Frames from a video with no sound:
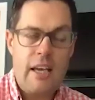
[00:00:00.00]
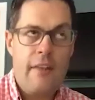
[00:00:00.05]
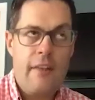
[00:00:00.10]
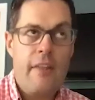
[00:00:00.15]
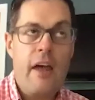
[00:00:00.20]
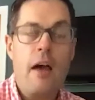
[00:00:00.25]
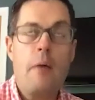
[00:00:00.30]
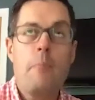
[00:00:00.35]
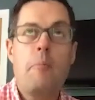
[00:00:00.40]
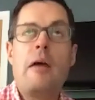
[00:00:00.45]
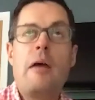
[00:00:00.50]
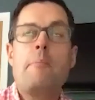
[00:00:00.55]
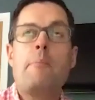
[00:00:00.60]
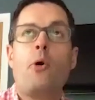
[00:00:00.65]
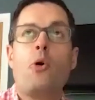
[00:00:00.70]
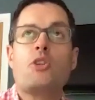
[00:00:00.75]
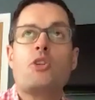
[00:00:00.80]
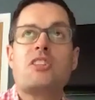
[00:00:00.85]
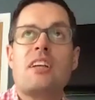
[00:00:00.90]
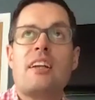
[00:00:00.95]
and
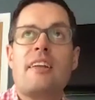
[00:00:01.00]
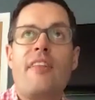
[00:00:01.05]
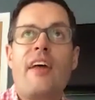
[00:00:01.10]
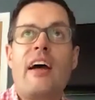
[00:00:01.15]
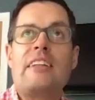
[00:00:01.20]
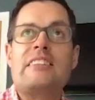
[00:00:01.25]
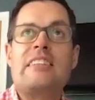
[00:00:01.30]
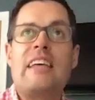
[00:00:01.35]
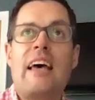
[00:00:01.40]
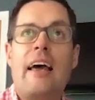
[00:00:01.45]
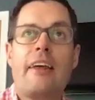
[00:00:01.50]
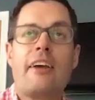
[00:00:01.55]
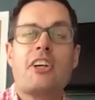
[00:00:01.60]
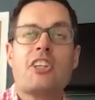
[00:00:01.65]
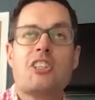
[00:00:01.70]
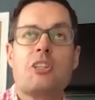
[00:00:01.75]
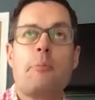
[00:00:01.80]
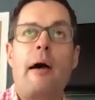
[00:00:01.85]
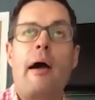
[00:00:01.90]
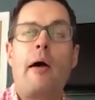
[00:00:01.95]
importantly, they're telling
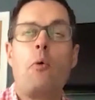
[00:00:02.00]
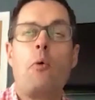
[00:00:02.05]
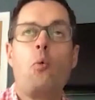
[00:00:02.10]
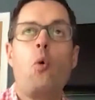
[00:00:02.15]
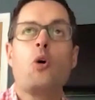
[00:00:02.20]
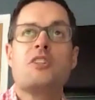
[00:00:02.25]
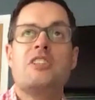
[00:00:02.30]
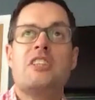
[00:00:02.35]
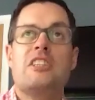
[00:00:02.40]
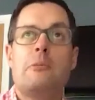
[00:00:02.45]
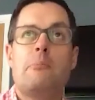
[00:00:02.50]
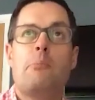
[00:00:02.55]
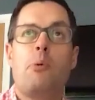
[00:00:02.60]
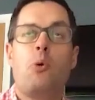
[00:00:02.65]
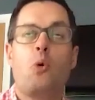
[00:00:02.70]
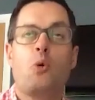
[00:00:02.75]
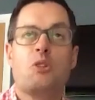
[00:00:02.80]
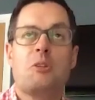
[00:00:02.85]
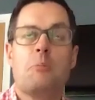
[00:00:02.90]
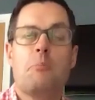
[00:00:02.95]
us about what is
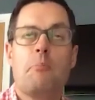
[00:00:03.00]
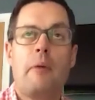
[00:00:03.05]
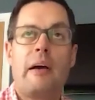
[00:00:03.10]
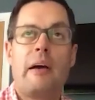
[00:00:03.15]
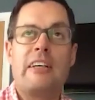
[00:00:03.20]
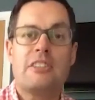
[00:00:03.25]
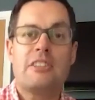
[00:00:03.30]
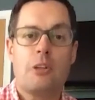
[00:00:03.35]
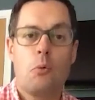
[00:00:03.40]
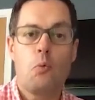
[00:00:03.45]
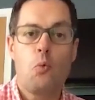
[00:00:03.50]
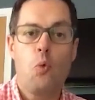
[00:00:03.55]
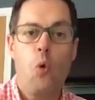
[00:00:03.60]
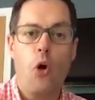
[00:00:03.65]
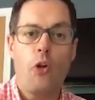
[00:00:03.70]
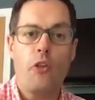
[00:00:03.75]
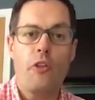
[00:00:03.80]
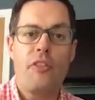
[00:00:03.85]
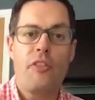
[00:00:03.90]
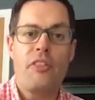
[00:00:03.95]
important based on
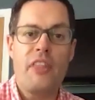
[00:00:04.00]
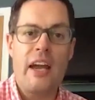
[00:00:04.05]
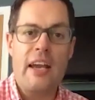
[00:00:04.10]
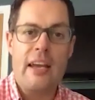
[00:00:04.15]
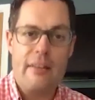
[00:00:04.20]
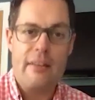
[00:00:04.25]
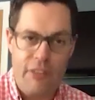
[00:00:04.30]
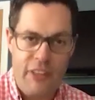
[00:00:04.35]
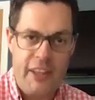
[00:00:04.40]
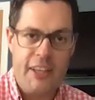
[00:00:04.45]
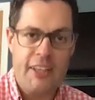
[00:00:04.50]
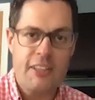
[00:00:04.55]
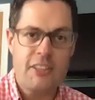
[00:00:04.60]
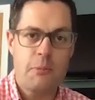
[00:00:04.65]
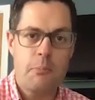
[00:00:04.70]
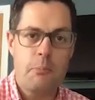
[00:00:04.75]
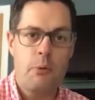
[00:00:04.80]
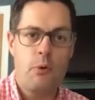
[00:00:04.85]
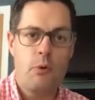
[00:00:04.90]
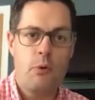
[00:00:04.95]
what they think is
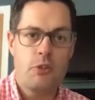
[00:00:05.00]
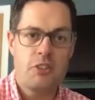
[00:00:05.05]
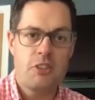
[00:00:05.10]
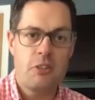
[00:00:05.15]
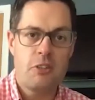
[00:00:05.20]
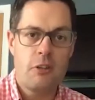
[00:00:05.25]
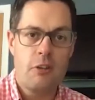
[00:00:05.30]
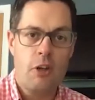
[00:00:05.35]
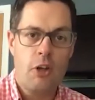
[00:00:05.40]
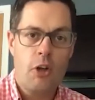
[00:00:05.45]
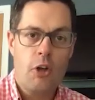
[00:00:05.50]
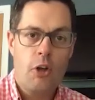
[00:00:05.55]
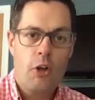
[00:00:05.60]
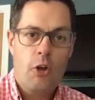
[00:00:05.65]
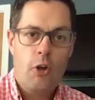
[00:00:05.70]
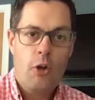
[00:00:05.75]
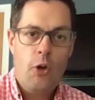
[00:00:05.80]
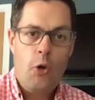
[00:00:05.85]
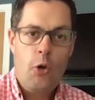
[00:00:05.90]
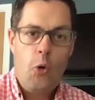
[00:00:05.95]
important.
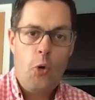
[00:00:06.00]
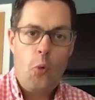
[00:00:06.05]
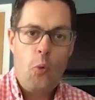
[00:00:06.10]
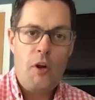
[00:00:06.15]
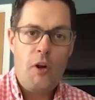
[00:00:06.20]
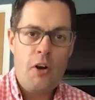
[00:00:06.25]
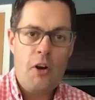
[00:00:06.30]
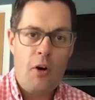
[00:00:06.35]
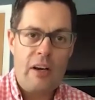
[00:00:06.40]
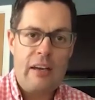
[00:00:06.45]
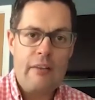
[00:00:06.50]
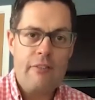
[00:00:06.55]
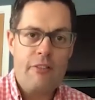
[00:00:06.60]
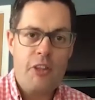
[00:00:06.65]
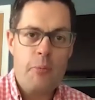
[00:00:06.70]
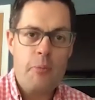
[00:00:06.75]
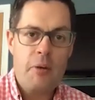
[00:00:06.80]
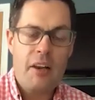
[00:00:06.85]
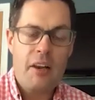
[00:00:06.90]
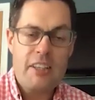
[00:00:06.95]
We're not
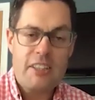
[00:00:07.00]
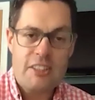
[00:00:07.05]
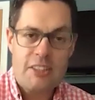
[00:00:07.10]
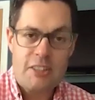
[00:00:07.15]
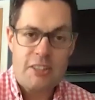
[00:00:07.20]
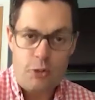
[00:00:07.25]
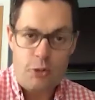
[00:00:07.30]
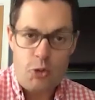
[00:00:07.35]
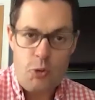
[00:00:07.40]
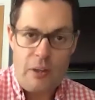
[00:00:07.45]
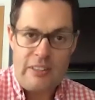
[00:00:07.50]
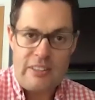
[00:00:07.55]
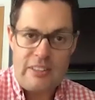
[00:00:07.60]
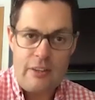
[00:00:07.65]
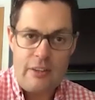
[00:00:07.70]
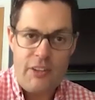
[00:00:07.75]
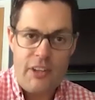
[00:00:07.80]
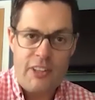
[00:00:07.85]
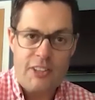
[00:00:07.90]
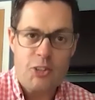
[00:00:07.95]
giving them a list of
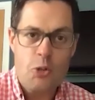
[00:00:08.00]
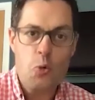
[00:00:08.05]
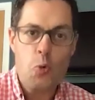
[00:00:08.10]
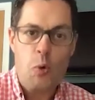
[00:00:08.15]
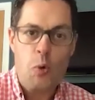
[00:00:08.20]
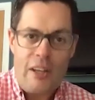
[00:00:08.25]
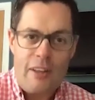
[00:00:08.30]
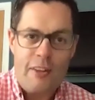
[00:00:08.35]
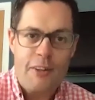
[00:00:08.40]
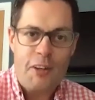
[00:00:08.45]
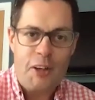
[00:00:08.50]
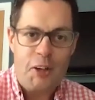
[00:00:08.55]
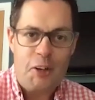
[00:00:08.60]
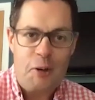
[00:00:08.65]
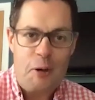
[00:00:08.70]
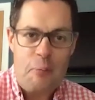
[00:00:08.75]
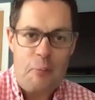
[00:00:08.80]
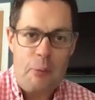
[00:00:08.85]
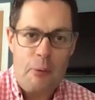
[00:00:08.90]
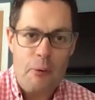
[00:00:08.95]
20 things that we think
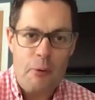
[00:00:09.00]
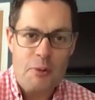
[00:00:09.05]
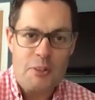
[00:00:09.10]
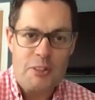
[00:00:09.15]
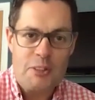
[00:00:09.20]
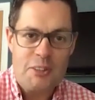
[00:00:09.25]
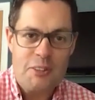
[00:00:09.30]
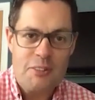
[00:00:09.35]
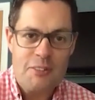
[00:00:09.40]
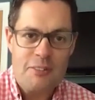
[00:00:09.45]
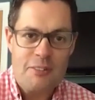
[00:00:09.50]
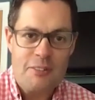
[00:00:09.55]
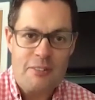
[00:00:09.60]
are important.